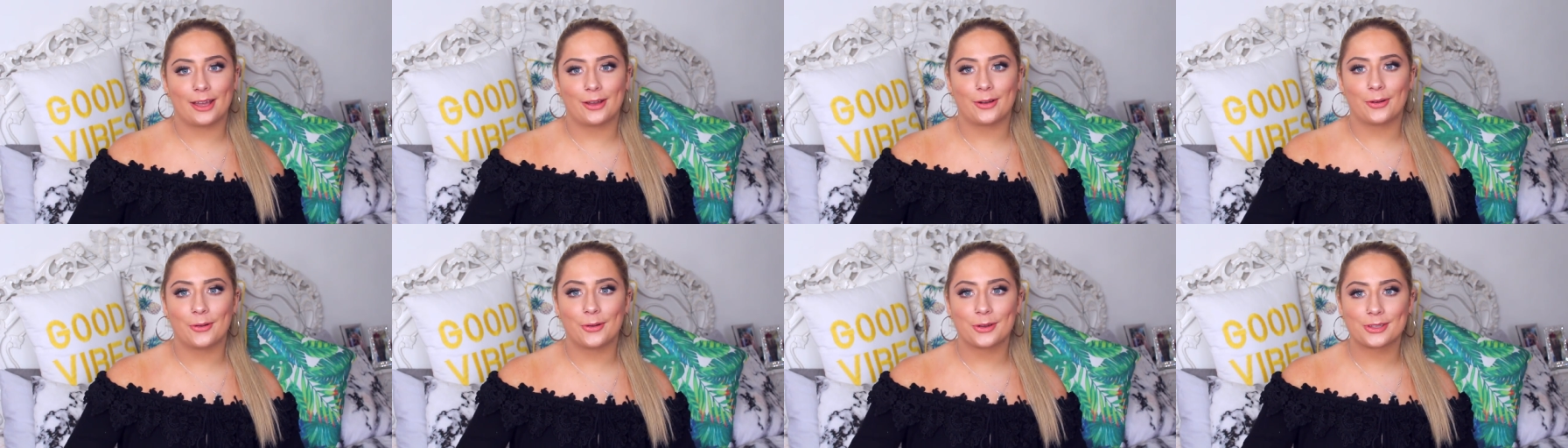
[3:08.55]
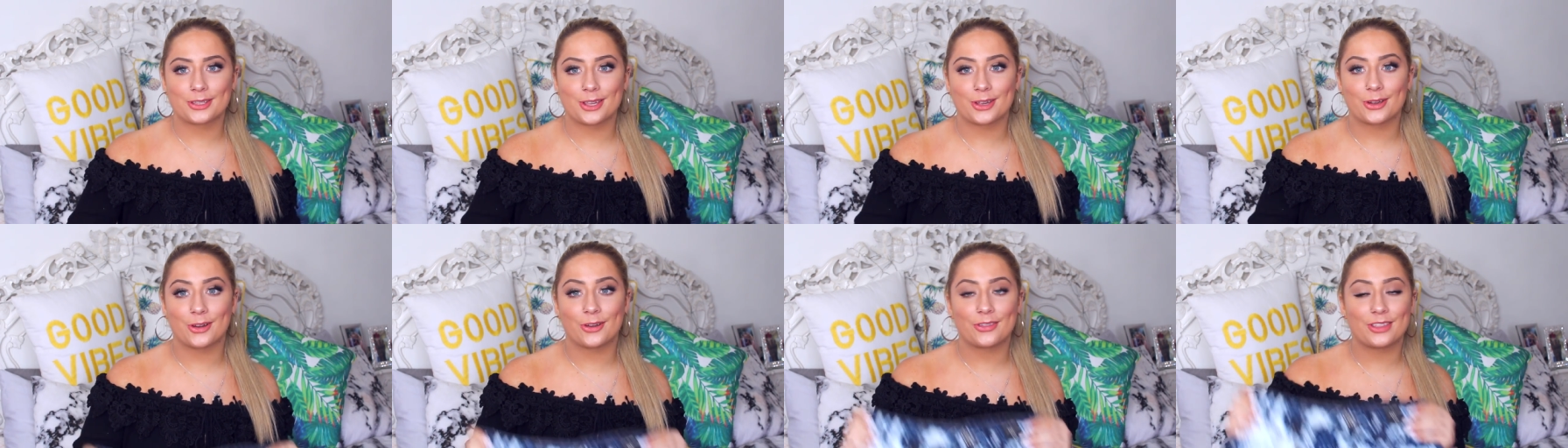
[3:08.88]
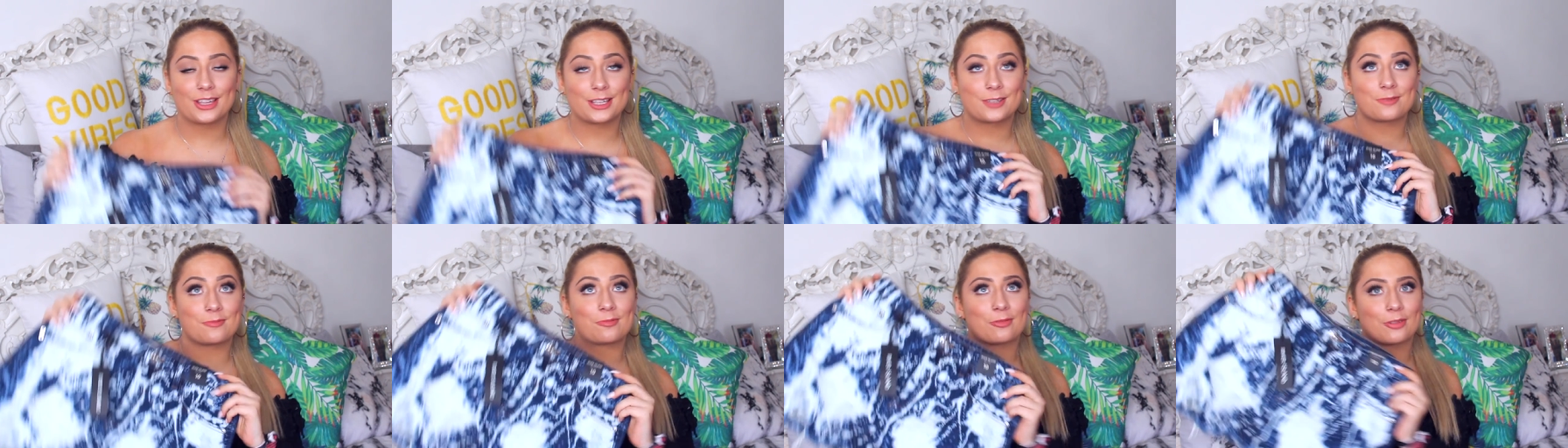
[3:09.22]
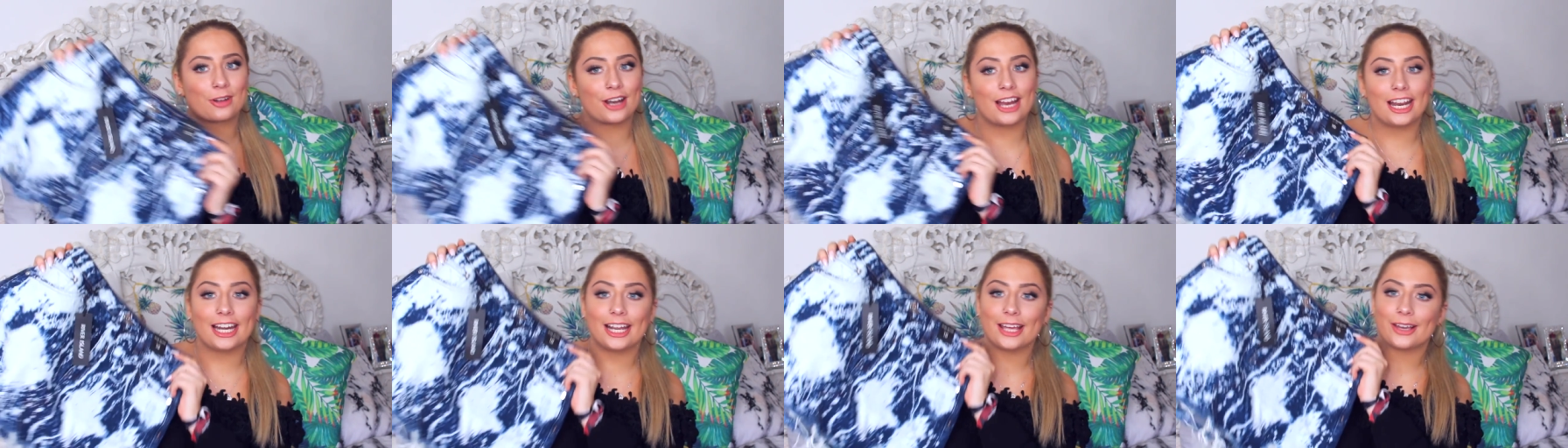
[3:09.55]
I also got this
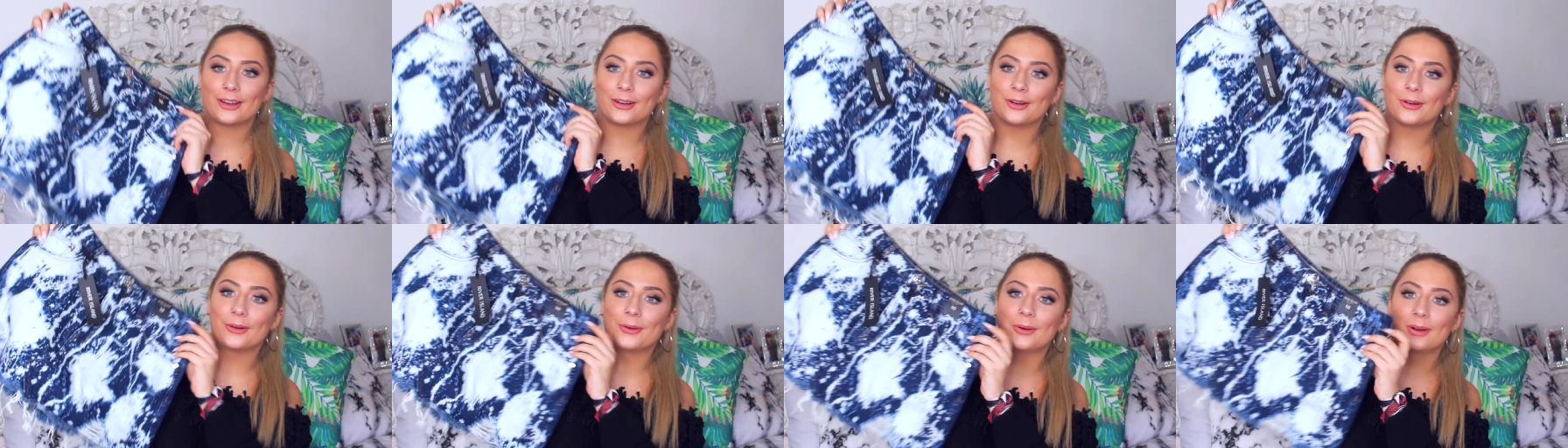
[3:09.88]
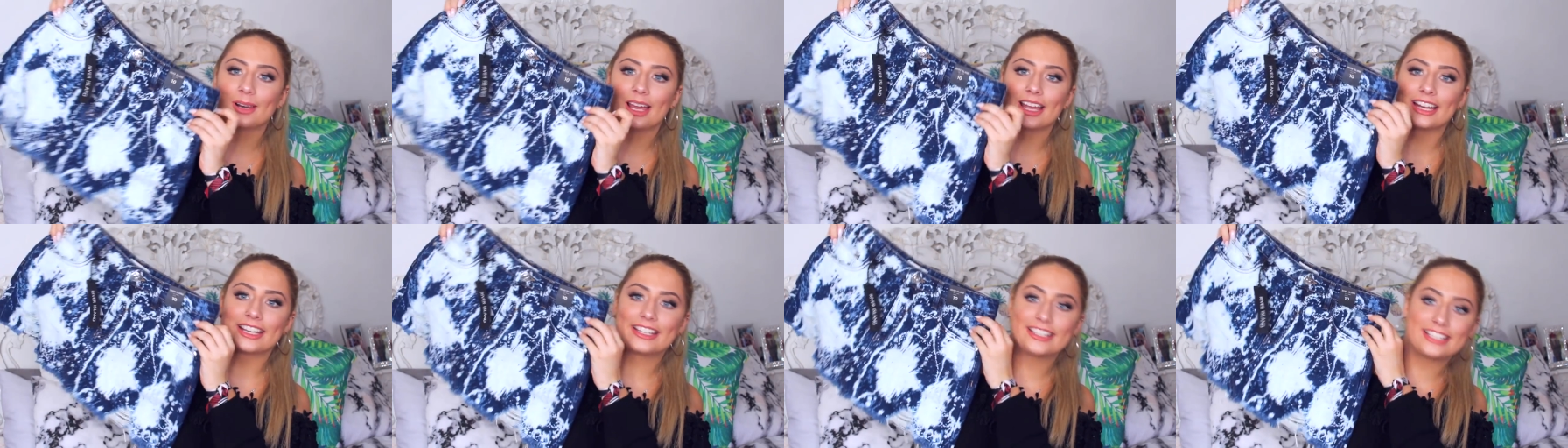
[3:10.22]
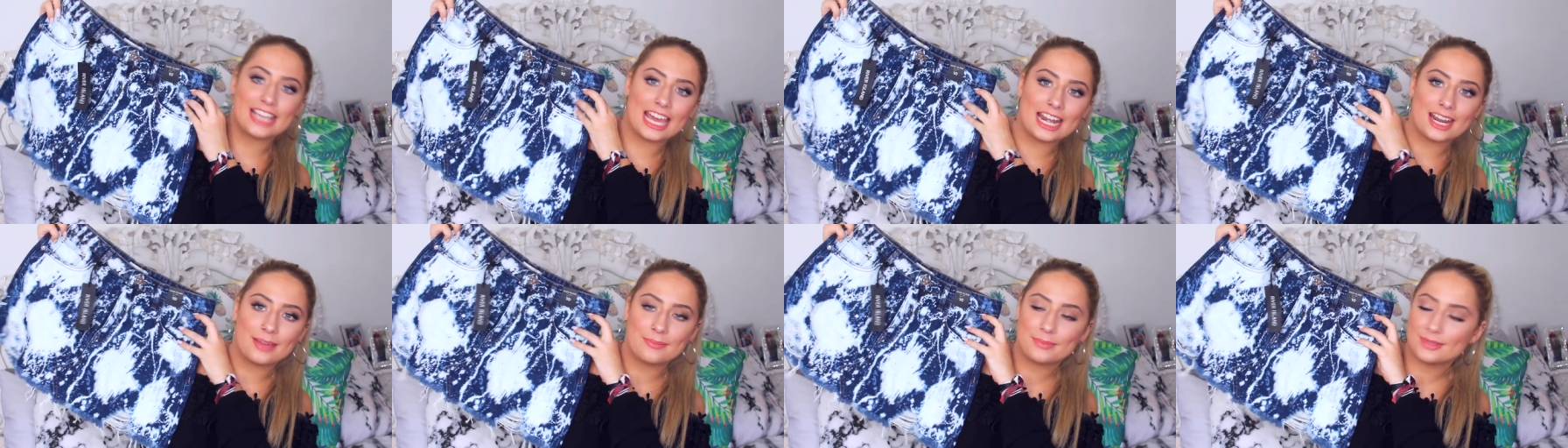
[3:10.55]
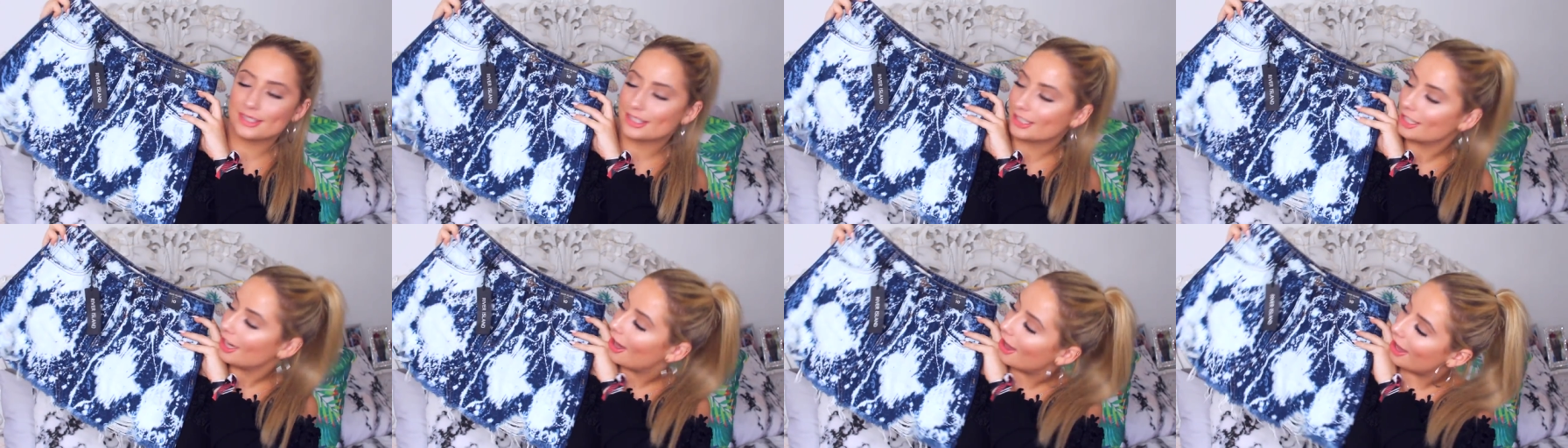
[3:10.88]
really cool like denim
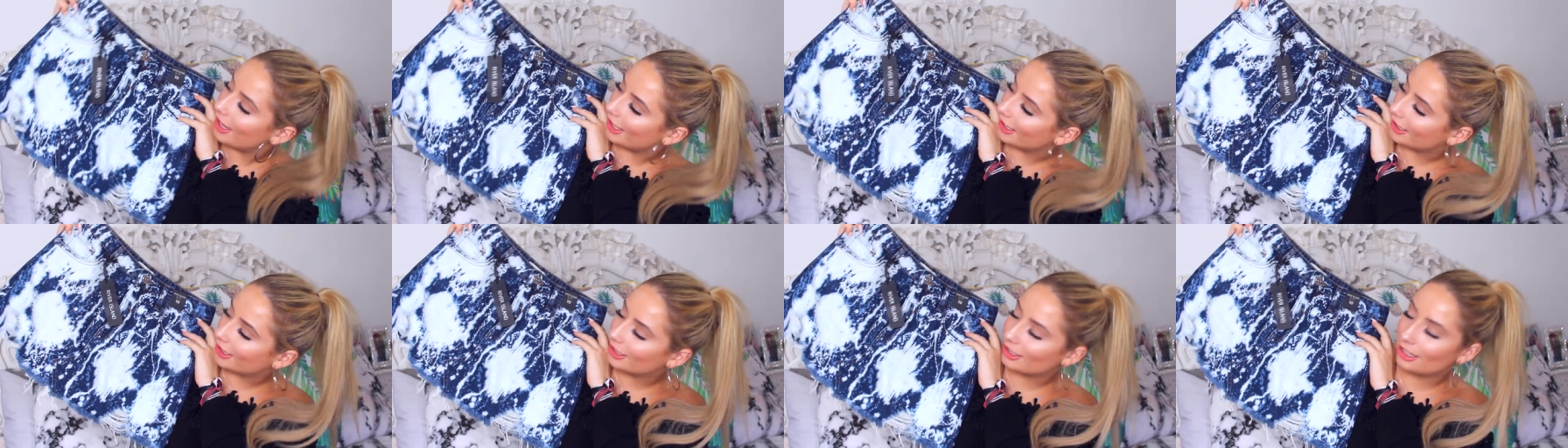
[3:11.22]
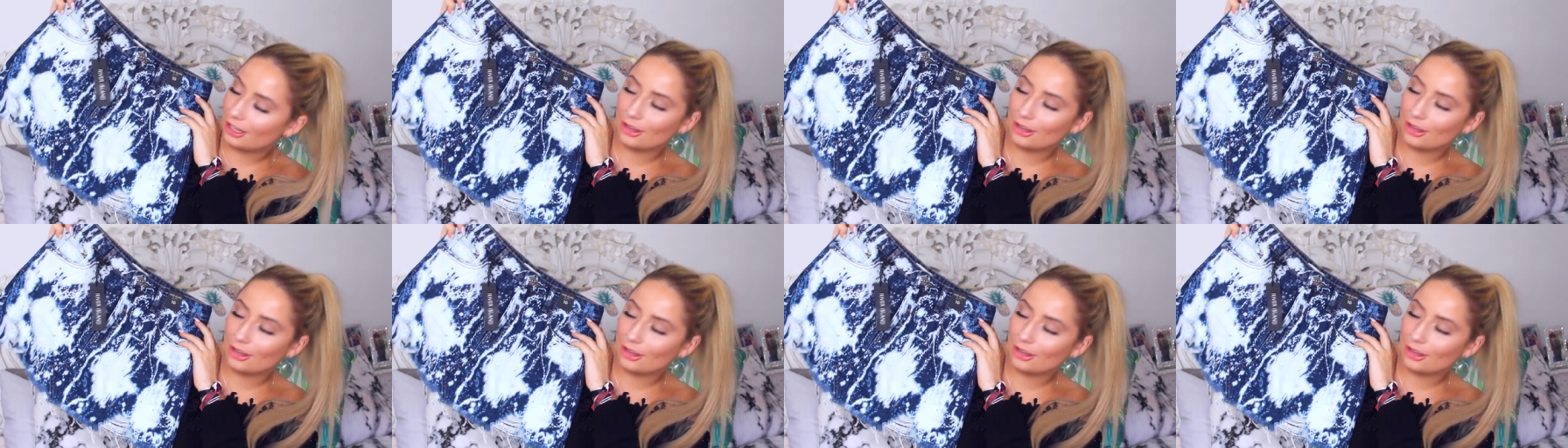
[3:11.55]
skirt.